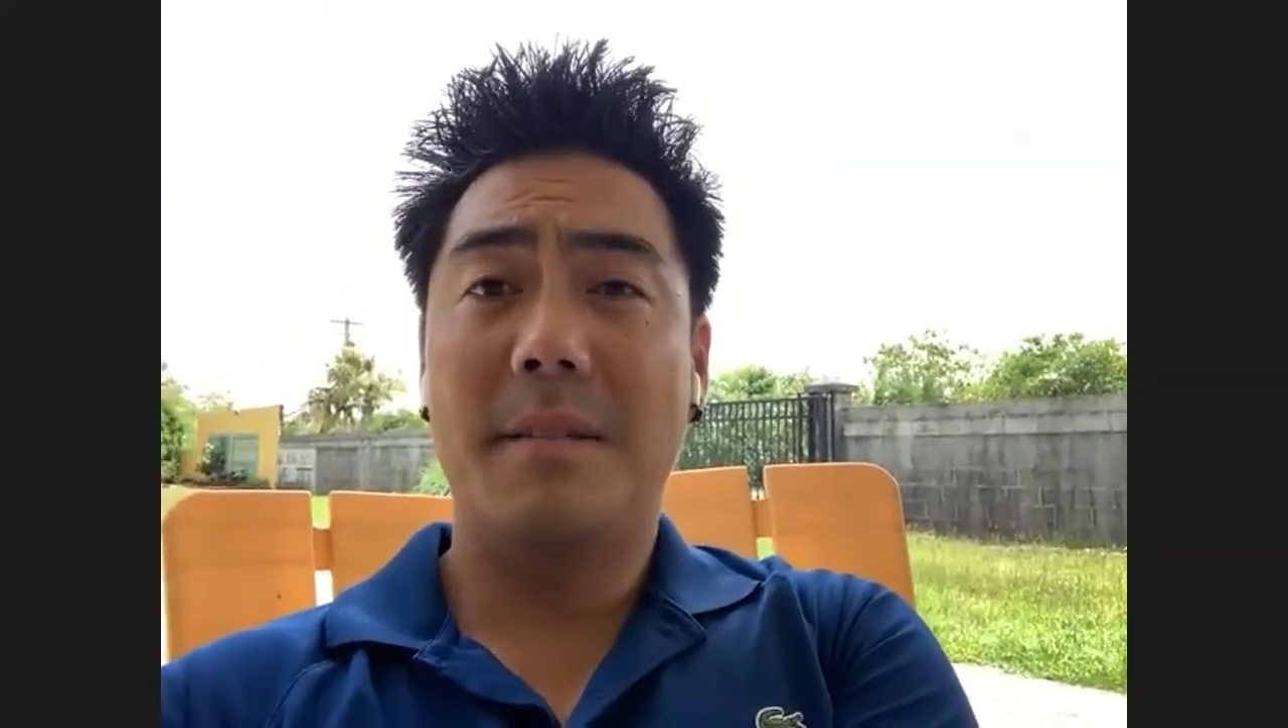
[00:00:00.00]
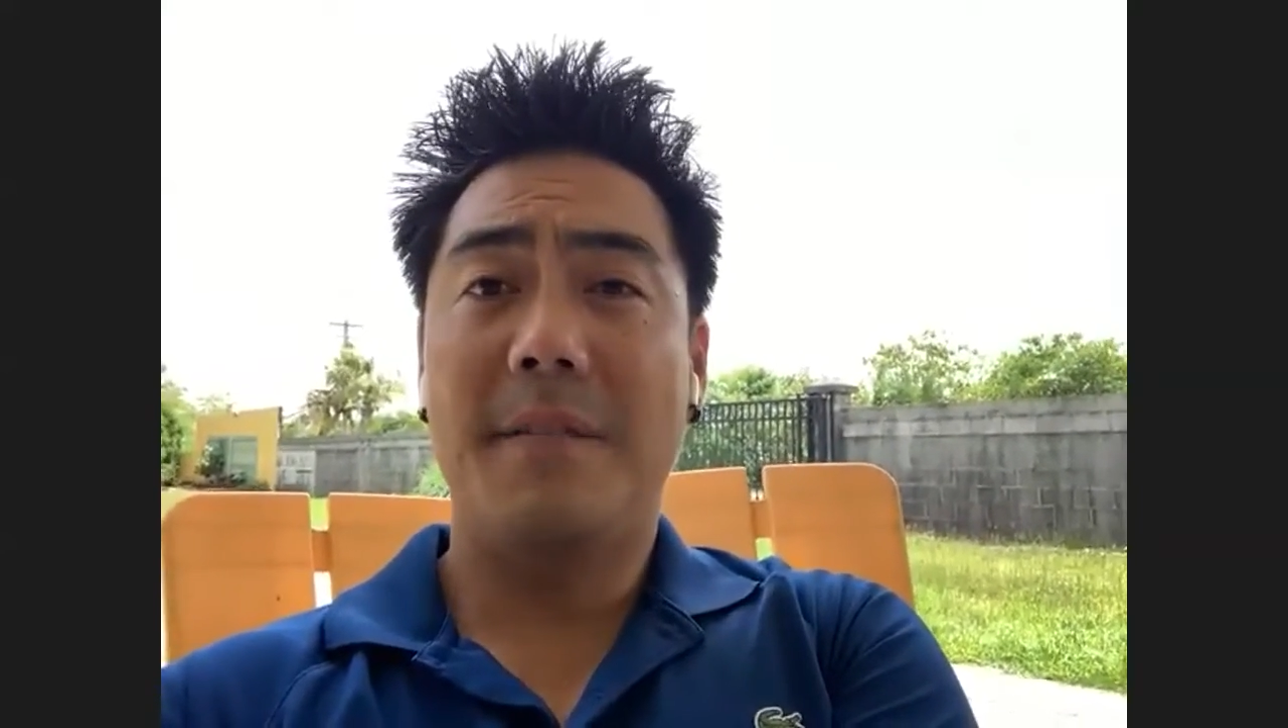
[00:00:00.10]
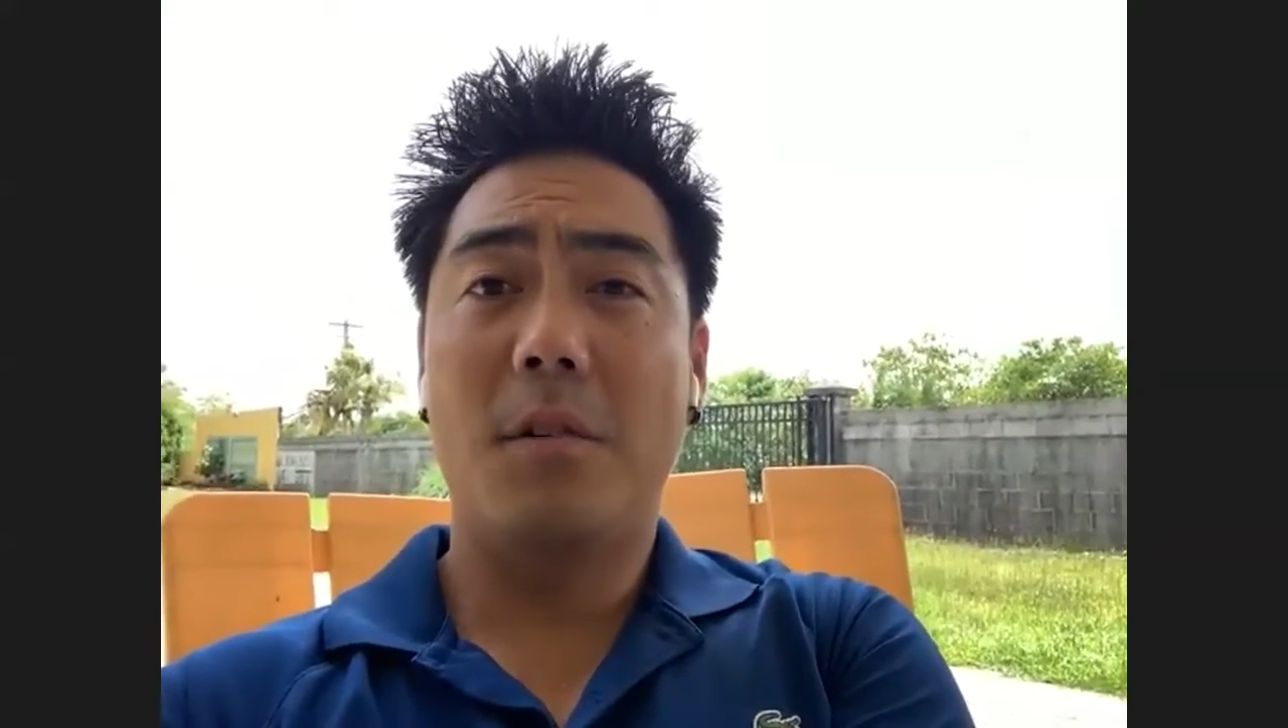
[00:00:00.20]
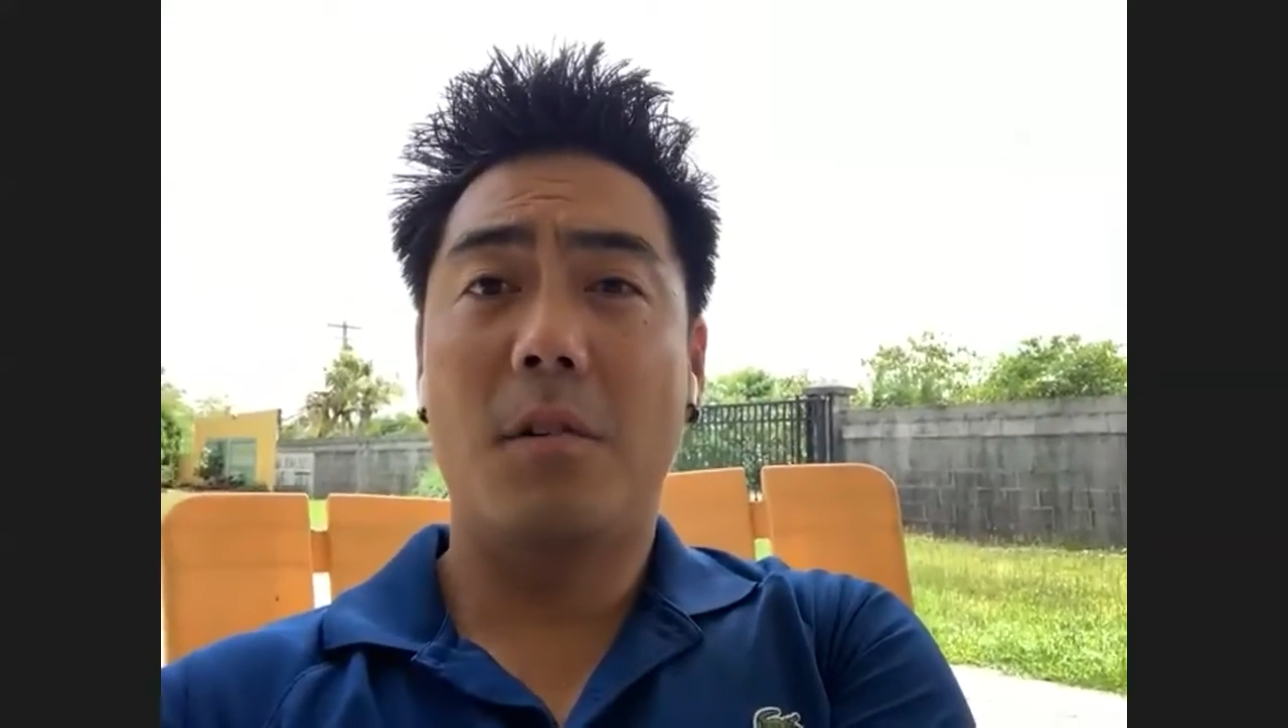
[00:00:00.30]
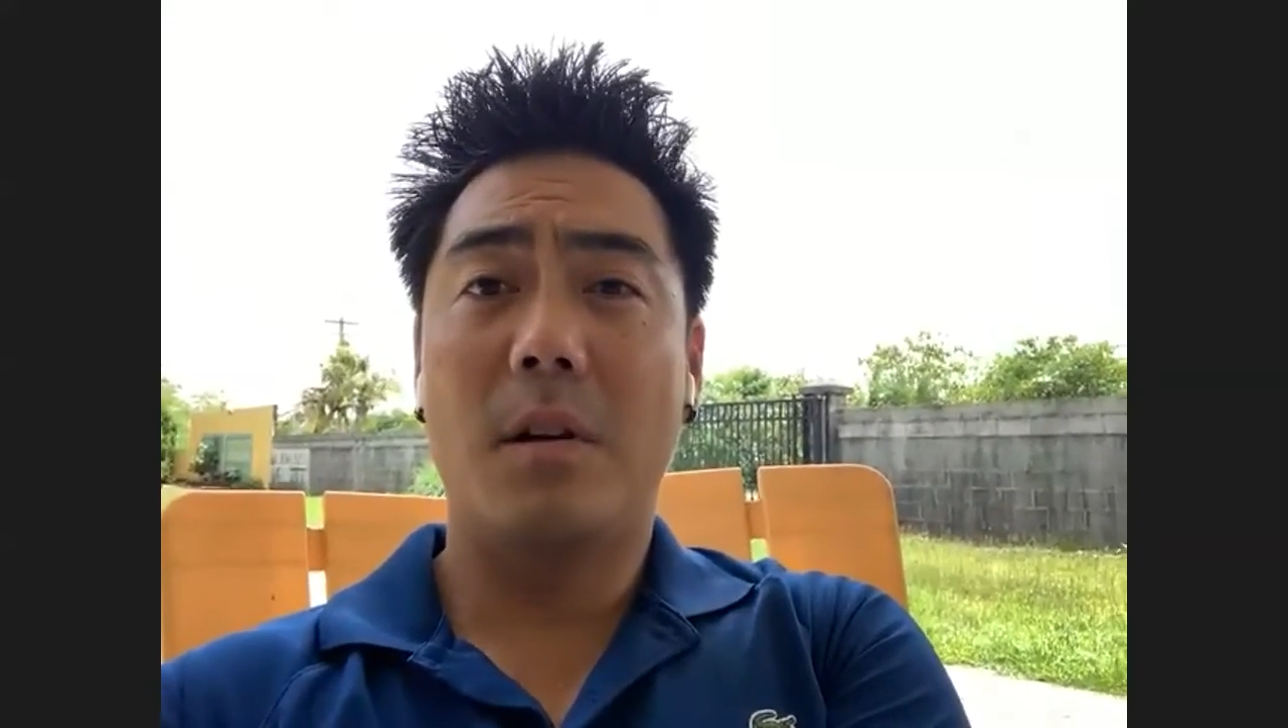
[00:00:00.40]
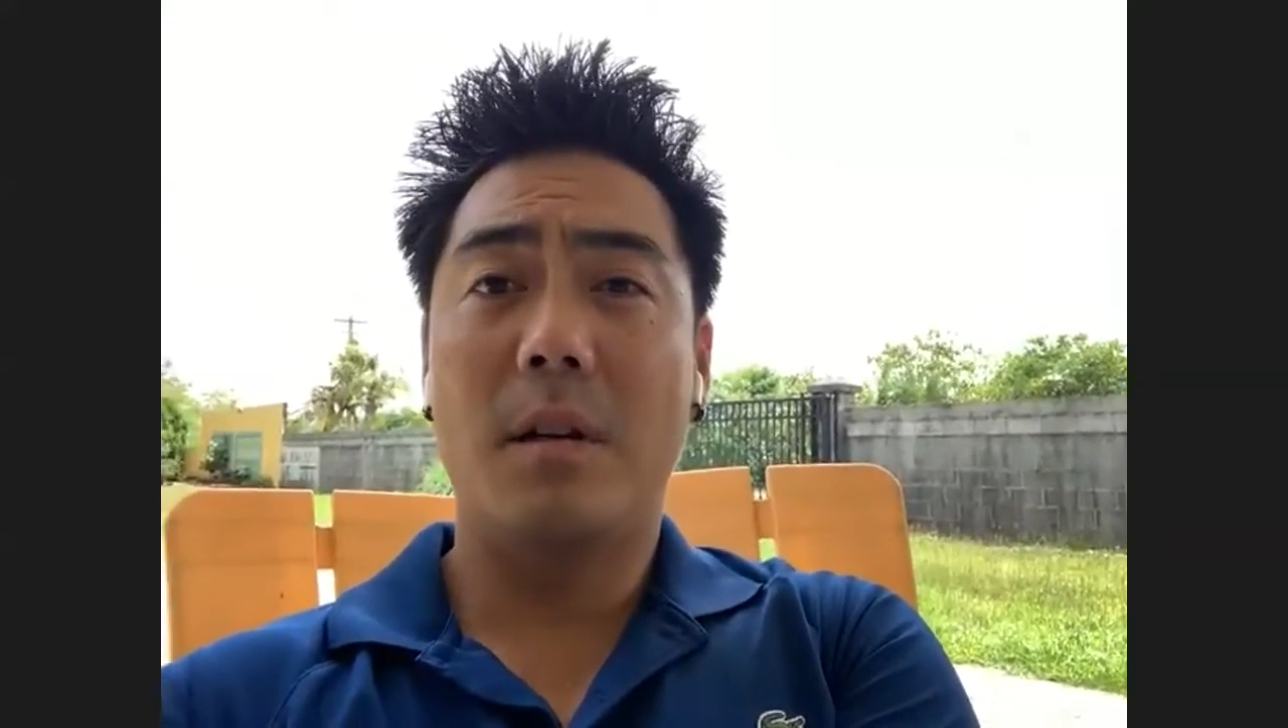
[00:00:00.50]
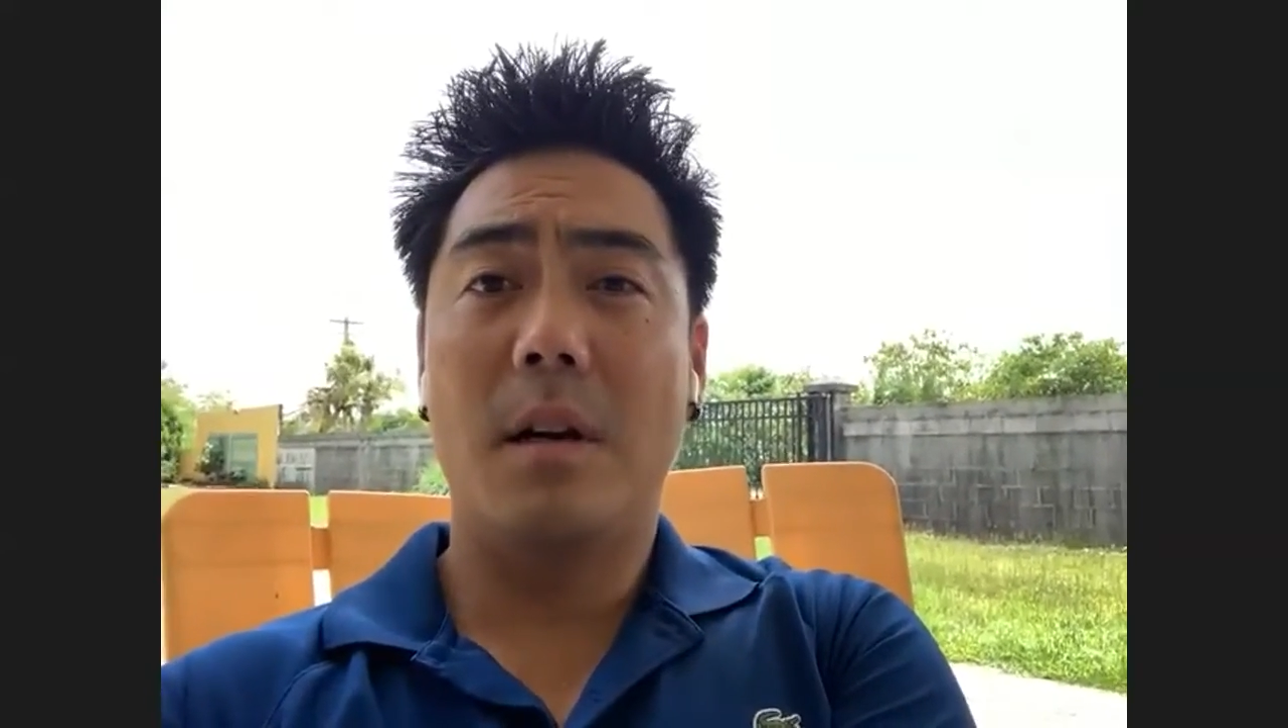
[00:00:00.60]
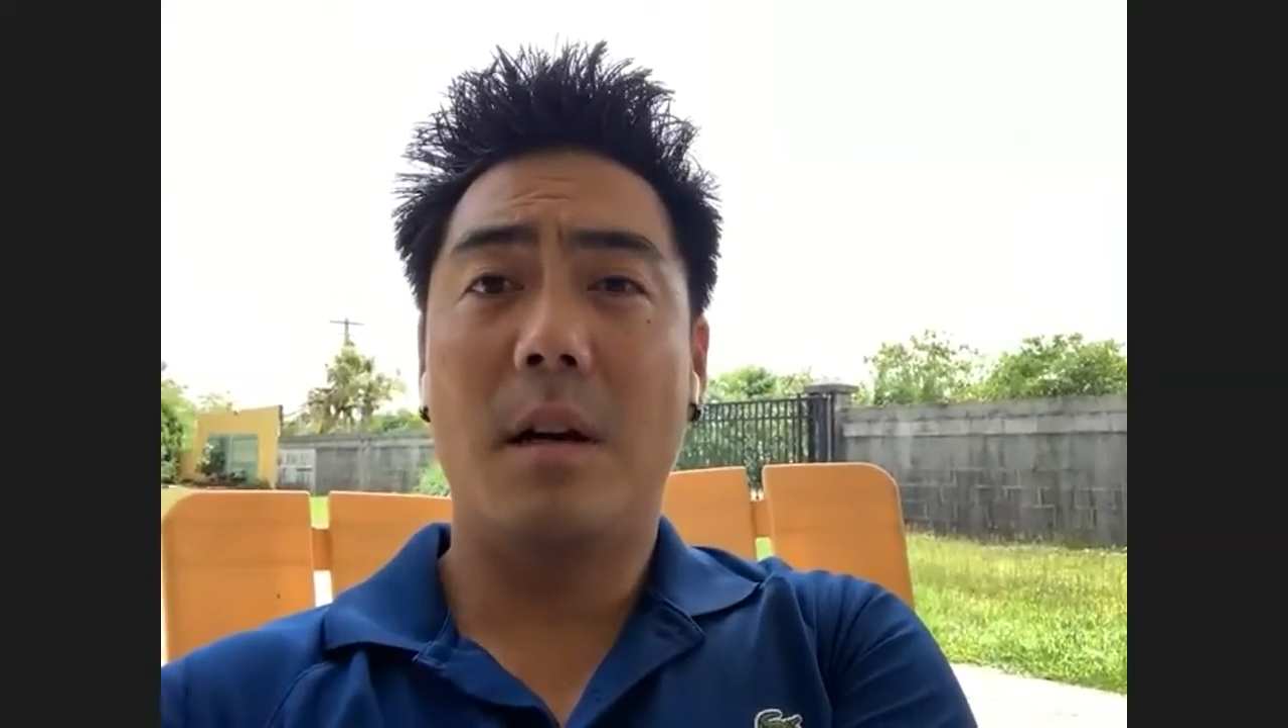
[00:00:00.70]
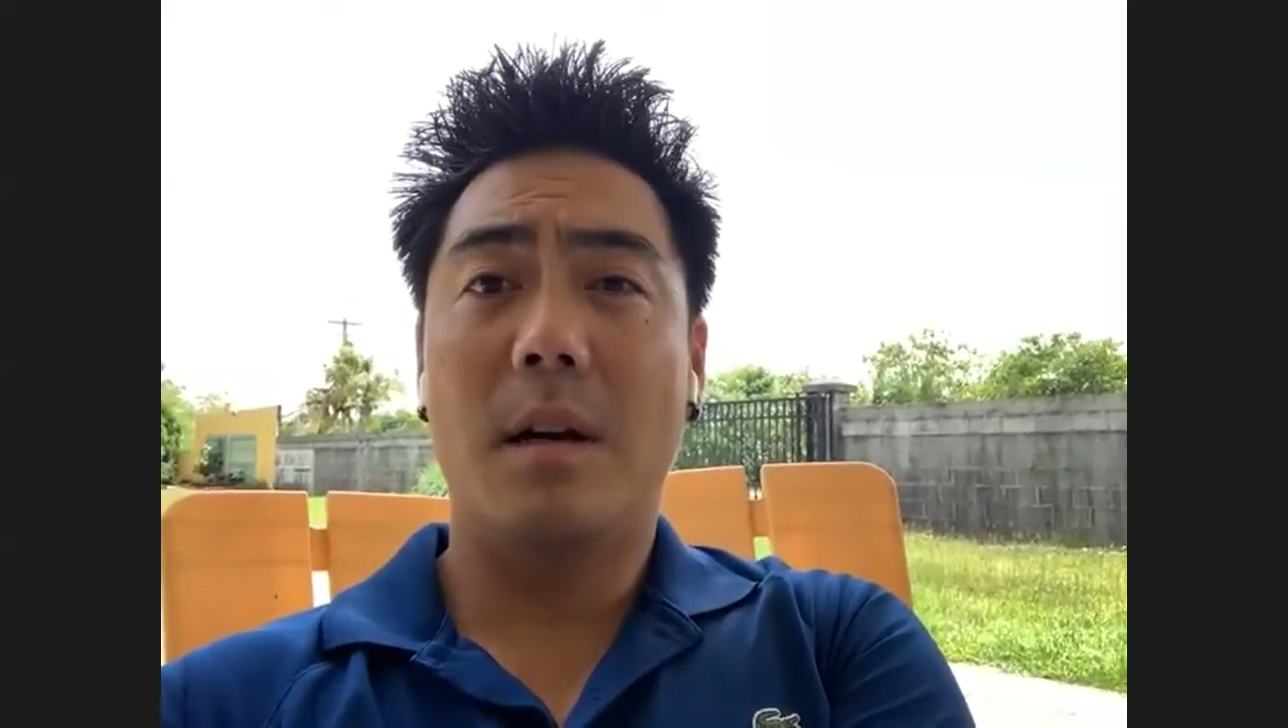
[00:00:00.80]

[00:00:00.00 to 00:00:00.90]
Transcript: for